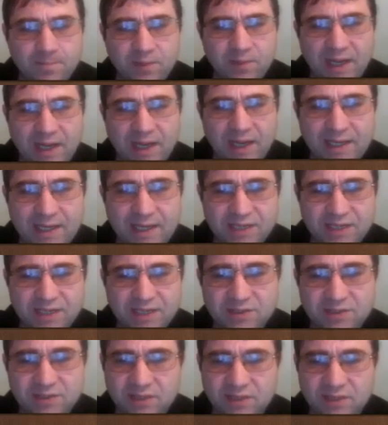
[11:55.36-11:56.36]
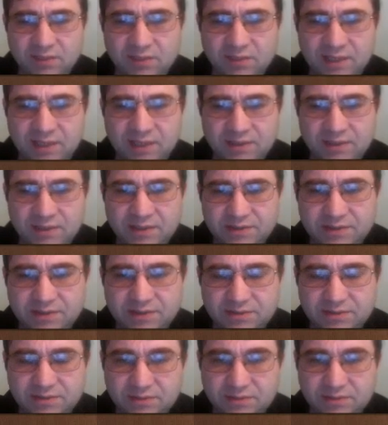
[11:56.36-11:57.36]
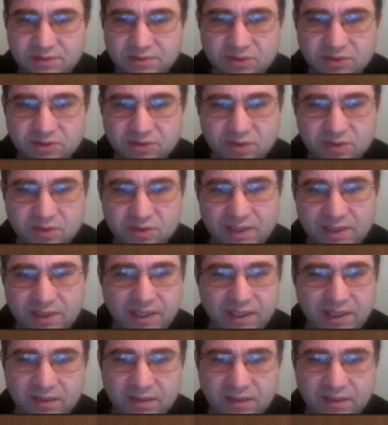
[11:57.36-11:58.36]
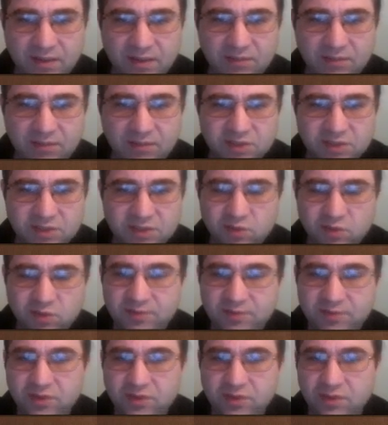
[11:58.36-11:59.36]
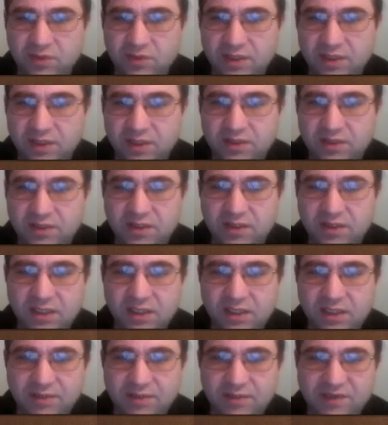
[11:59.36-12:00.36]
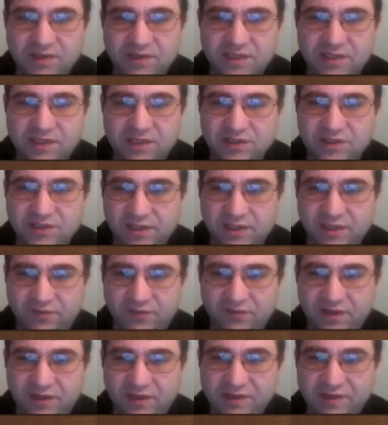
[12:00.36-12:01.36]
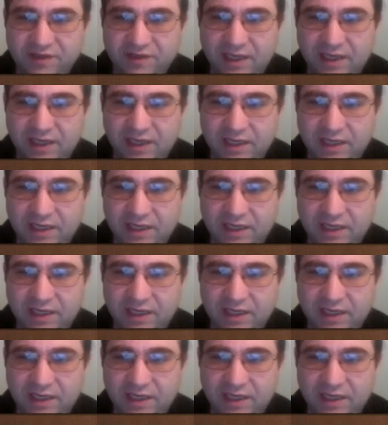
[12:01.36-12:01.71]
I actually recommend doing like a much more pure exchange sacrifice. I